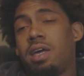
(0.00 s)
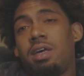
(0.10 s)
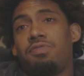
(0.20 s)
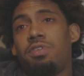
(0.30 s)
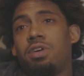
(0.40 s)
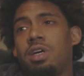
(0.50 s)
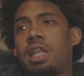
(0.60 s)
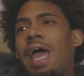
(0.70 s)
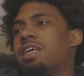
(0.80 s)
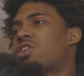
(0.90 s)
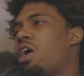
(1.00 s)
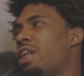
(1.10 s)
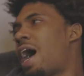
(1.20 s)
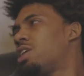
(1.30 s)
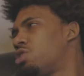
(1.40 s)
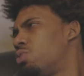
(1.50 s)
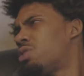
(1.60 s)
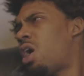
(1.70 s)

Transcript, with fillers: like it feel like it's all natural.